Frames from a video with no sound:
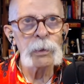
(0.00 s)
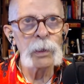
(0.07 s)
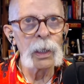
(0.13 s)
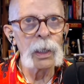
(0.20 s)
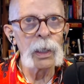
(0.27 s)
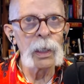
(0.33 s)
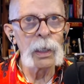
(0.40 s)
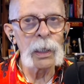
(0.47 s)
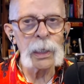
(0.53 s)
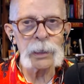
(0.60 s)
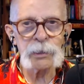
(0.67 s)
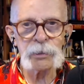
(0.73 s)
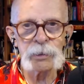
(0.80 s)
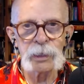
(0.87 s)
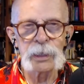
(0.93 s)

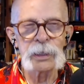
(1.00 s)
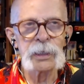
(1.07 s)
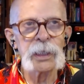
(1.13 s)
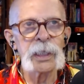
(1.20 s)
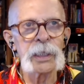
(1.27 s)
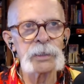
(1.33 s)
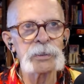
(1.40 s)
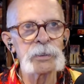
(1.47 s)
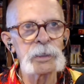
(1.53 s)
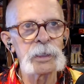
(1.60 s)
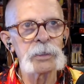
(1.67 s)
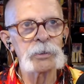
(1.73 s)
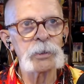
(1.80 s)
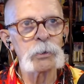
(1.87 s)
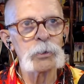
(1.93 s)
Excellent,
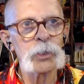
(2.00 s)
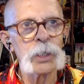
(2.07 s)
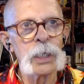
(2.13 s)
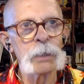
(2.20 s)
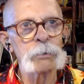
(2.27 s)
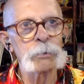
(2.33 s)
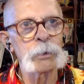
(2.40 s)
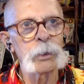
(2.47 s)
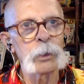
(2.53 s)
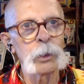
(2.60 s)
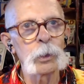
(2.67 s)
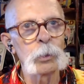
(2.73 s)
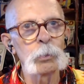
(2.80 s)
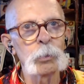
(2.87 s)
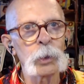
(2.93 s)
excellent. So, chat
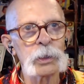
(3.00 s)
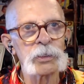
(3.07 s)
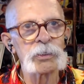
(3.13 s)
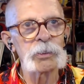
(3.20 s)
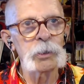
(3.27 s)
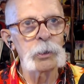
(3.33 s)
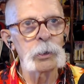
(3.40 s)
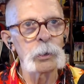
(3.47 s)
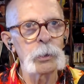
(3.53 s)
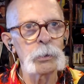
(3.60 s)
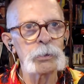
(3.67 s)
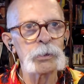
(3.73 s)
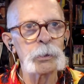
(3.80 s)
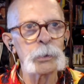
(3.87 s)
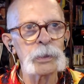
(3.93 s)
room, what's new?
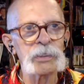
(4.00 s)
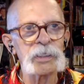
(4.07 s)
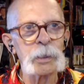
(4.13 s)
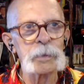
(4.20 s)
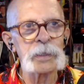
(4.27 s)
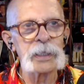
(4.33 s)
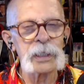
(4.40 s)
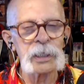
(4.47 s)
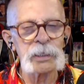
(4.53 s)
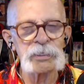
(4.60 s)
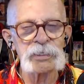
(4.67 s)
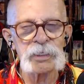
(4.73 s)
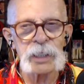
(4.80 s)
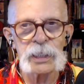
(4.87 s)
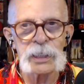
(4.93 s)
Who's doing something
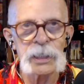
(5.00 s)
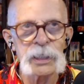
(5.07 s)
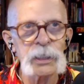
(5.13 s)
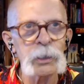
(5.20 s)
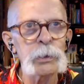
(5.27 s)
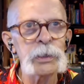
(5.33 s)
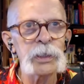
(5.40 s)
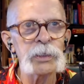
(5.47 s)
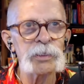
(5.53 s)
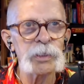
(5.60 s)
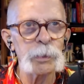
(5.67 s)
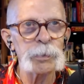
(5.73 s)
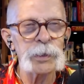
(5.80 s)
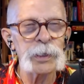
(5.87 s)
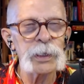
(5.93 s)
exciting? Who
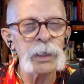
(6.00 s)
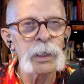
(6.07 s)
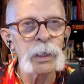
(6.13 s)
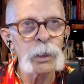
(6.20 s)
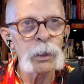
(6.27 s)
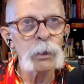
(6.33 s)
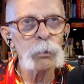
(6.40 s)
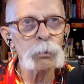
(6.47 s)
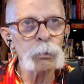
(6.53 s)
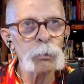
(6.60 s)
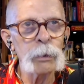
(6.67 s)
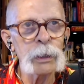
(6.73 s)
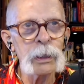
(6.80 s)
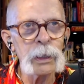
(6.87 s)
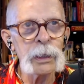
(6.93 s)
did something
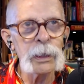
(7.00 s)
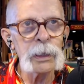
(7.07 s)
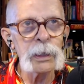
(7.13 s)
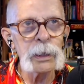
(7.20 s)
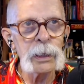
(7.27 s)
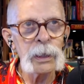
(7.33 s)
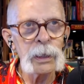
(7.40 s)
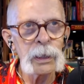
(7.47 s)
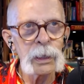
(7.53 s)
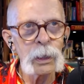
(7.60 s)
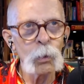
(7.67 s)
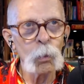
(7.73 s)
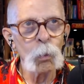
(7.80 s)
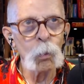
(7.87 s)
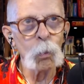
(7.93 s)
really
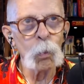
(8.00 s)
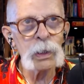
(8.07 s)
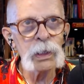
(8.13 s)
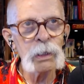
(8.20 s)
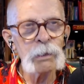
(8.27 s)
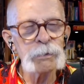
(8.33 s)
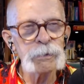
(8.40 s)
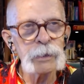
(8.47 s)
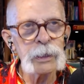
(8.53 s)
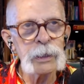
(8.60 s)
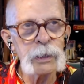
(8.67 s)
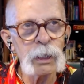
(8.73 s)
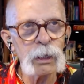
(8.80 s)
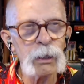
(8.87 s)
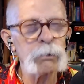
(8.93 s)

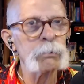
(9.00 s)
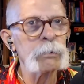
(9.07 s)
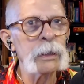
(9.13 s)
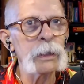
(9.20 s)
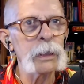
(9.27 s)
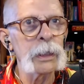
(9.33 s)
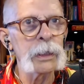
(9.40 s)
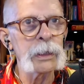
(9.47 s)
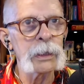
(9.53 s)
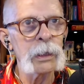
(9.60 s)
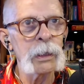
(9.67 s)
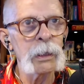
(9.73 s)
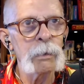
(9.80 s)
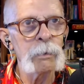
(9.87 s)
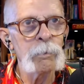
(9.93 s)
wonderfully
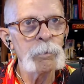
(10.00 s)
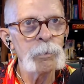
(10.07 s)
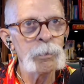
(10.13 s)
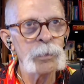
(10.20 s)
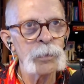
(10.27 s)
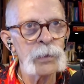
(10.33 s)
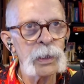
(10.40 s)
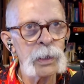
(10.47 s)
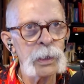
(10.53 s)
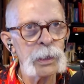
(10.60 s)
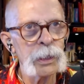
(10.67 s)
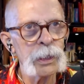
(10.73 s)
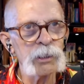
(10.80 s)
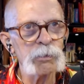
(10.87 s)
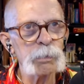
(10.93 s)
thrilling
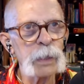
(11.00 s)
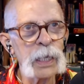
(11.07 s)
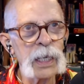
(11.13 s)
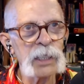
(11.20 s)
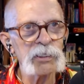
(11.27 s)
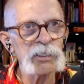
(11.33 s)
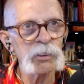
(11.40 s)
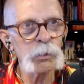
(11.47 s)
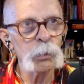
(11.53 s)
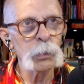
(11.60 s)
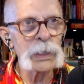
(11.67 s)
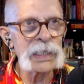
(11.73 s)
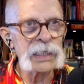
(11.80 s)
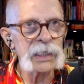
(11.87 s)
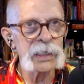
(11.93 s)
this past
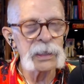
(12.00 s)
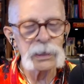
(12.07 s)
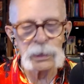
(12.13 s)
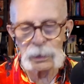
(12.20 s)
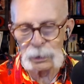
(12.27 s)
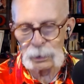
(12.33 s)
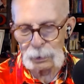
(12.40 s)
week?